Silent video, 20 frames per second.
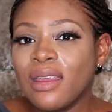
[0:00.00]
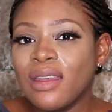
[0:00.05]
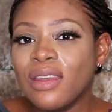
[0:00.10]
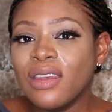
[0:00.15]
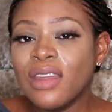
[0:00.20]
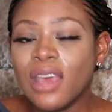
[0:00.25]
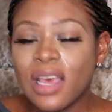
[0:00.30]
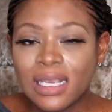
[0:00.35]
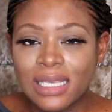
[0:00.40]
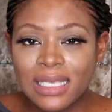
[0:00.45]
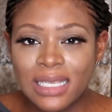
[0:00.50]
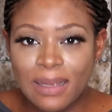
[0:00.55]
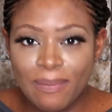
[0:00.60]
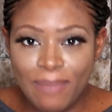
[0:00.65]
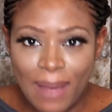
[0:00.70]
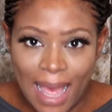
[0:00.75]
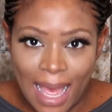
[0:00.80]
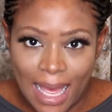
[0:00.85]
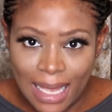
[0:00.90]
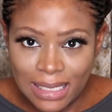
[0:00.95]
nursing
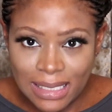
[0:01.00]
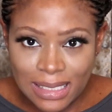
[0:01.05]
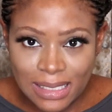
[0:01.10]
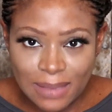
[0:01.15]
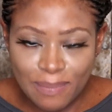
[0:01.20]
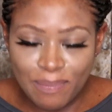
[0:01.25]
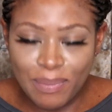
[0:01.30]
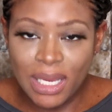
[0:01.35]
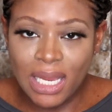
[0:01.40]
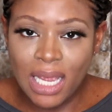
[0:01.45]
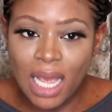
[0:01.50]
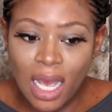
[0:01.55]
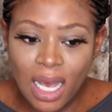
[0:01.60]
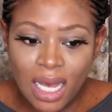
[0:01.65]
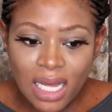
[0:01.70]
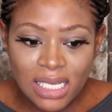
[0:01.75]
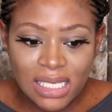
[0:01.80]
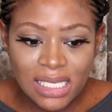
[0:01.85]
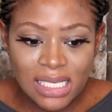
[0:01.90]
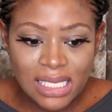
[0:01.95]
pads
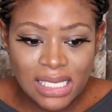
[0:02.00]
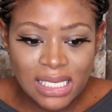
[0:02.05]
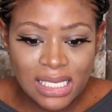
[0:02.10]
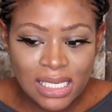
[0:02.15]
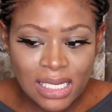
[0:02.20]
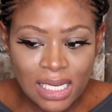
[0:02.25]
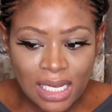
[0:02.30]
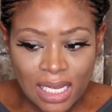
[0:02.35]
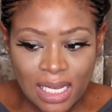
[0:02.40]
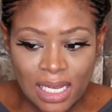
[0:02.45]
because